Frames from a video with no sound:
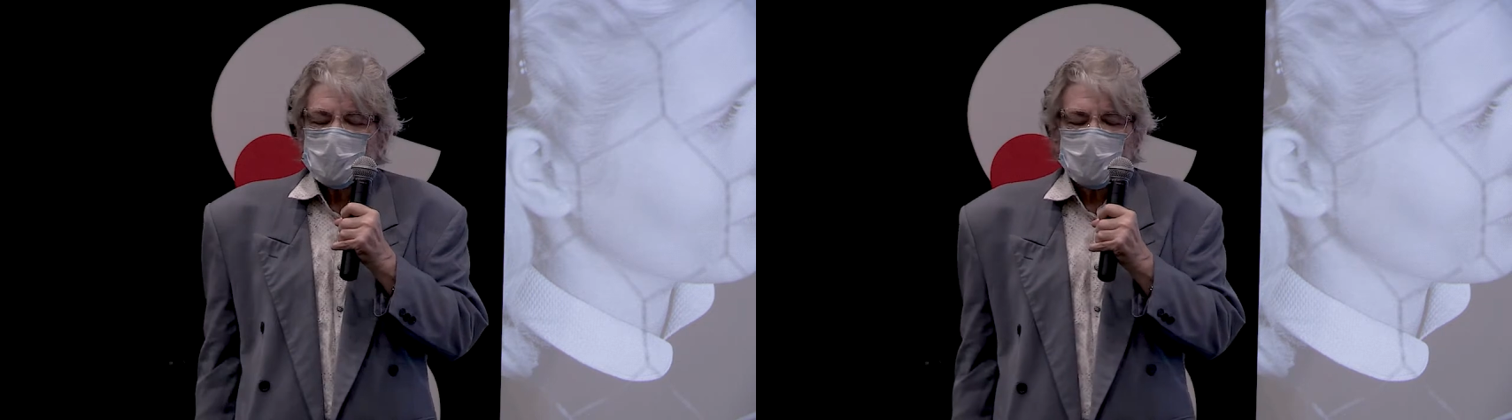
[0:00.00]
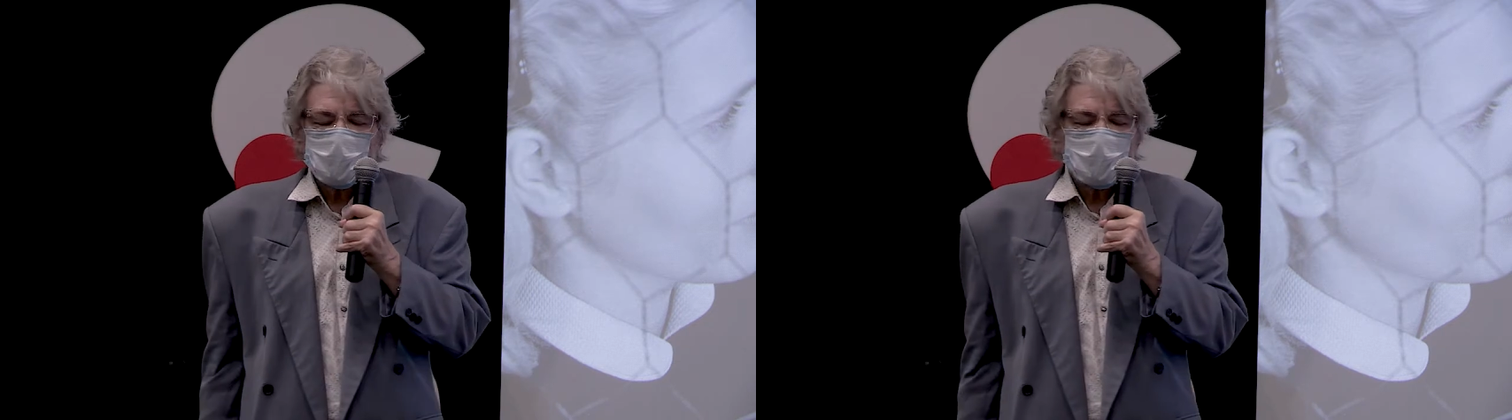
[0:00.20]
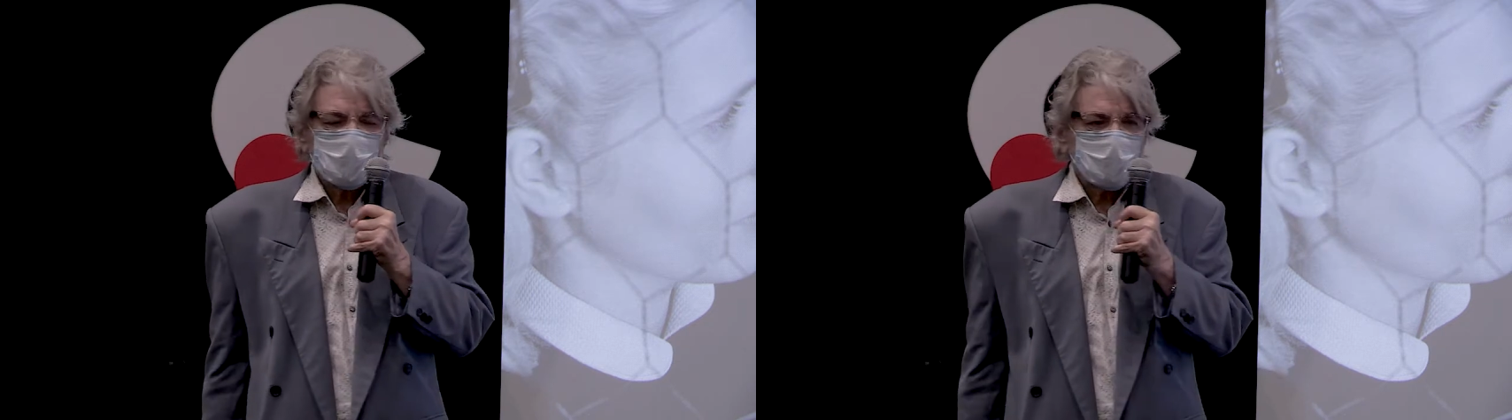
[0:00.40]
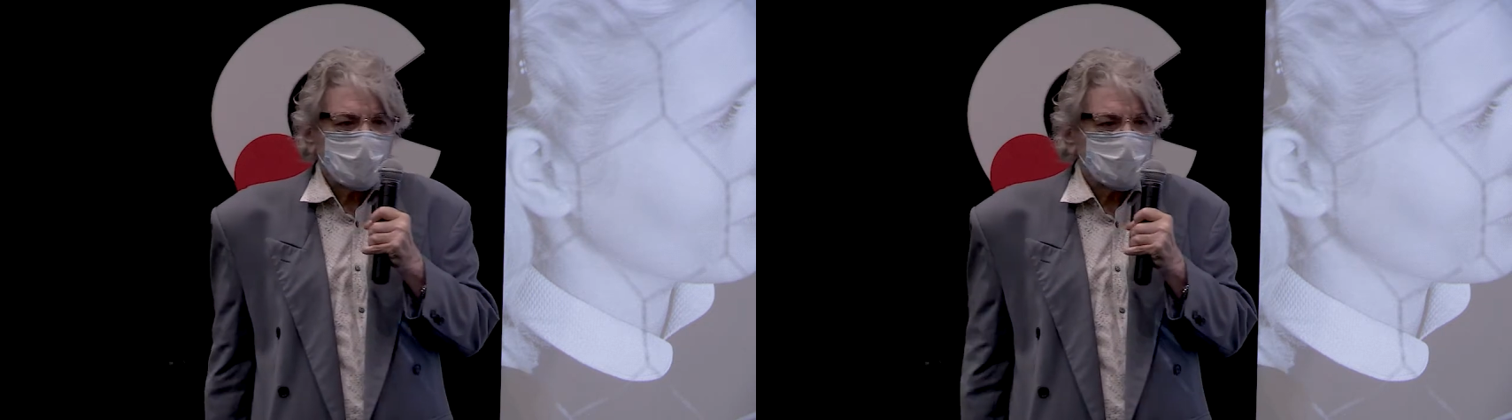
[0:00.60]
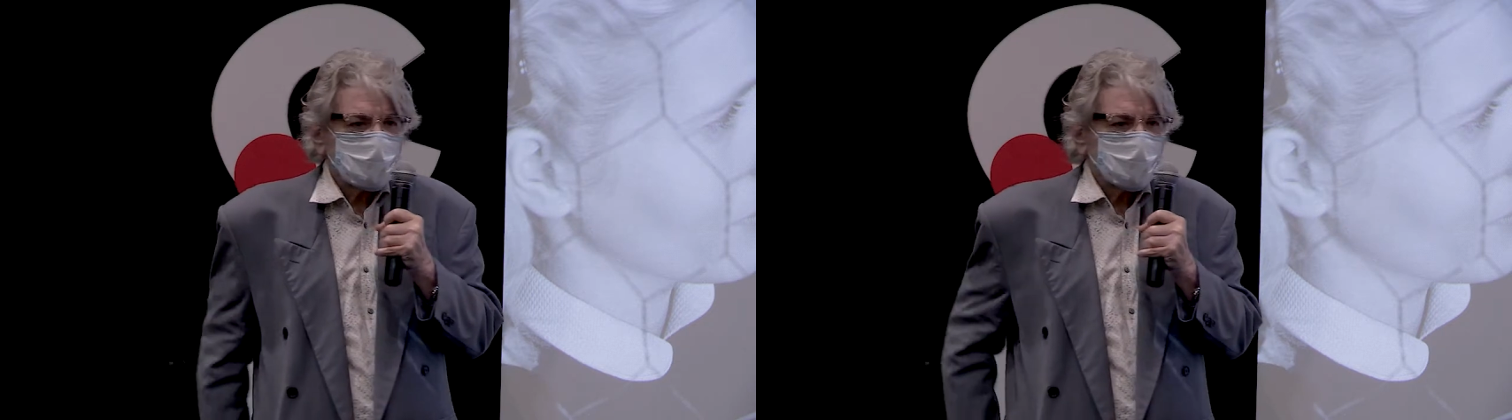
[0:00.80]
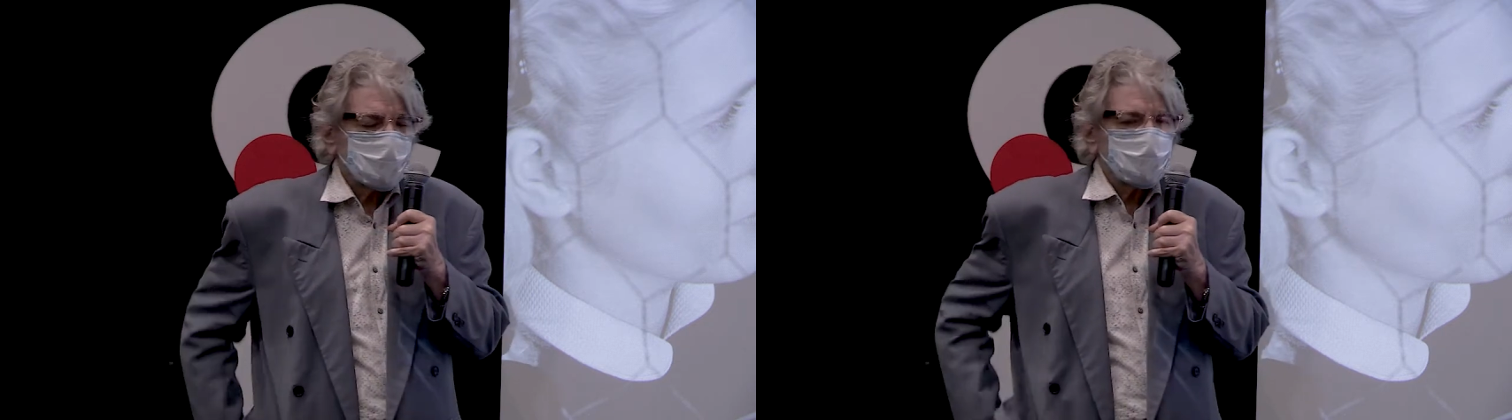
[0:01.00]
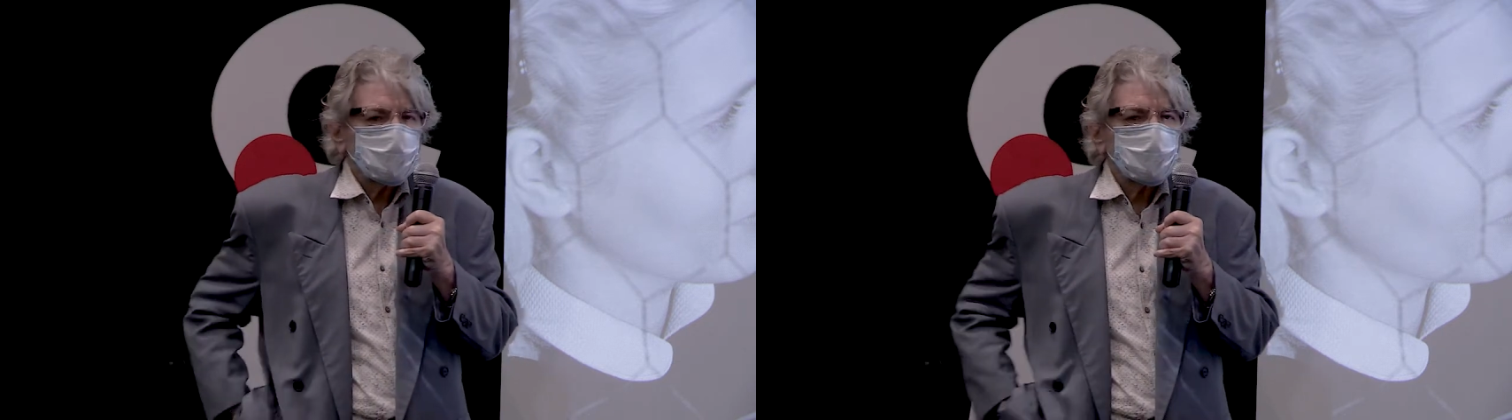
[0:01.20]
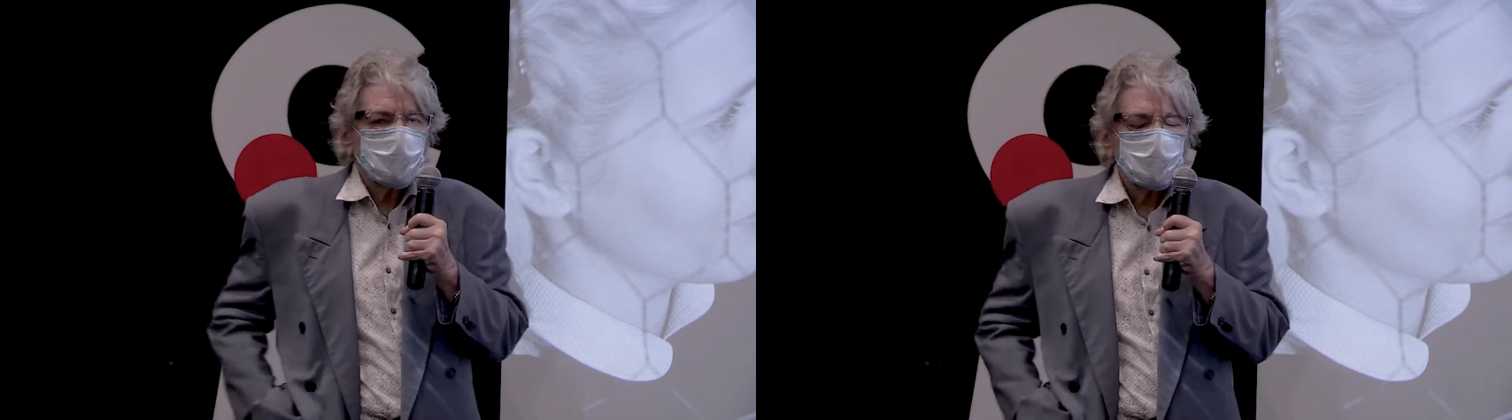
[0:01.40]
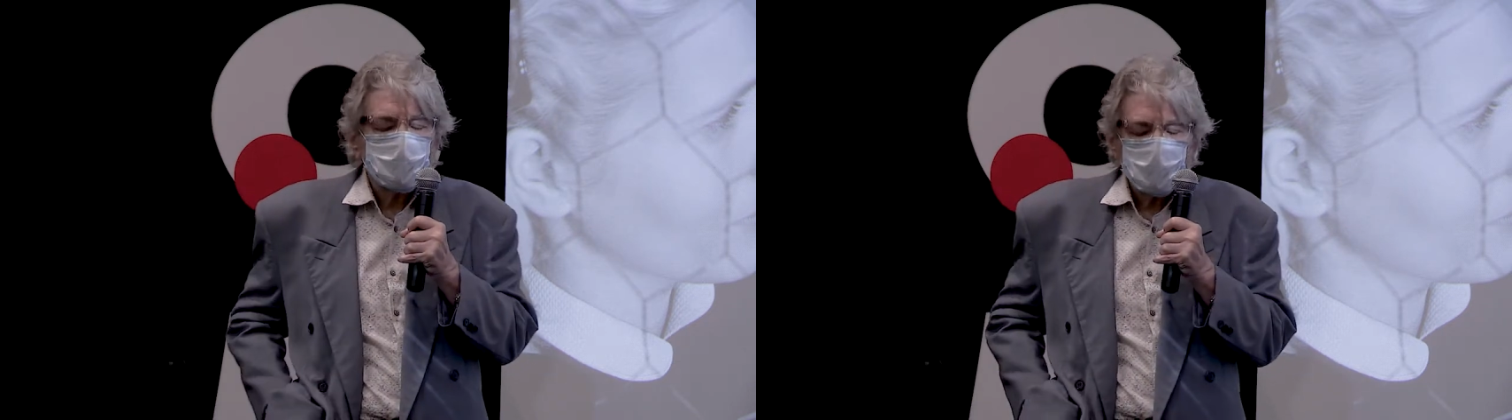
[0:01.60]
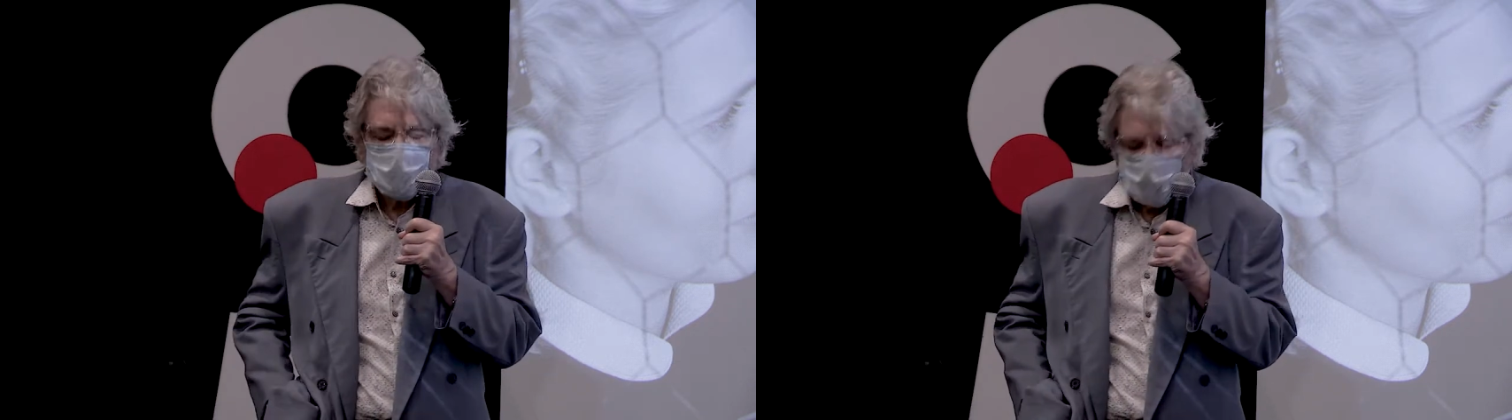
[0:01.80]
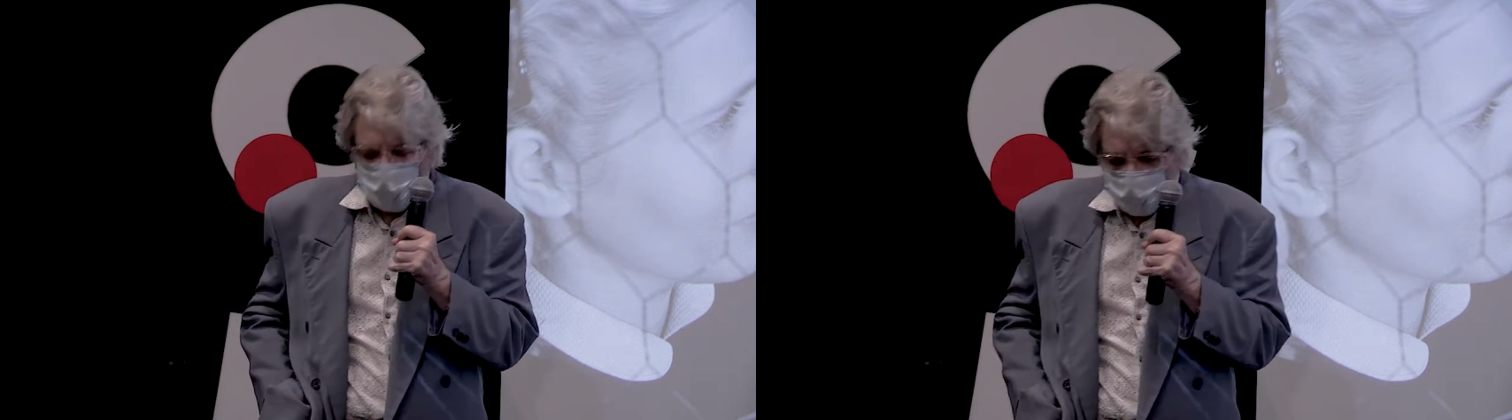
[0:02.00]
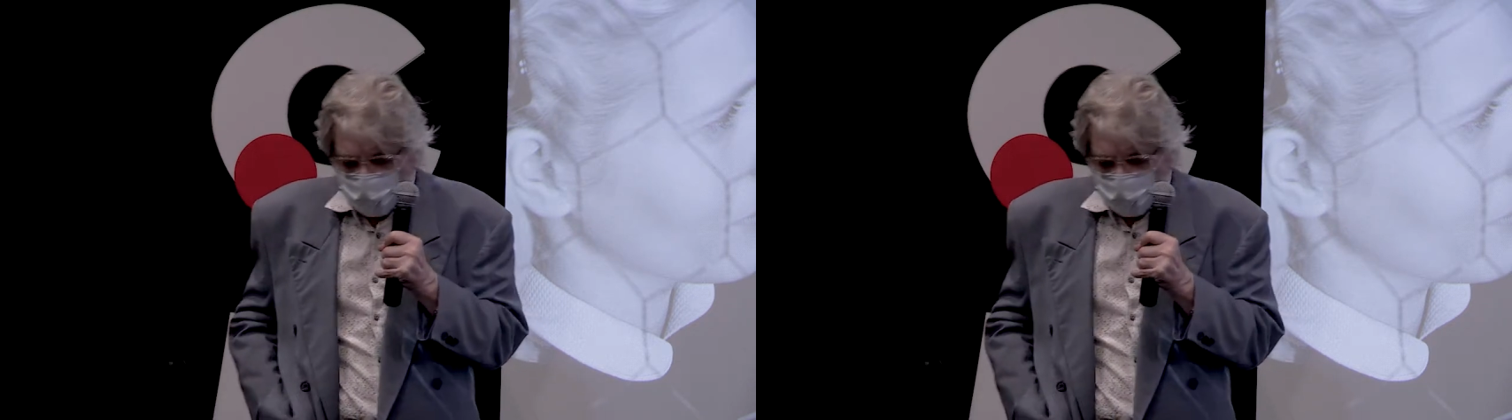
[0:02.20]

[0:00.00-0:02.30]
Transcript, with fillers: Uh, as I told you in the beginning,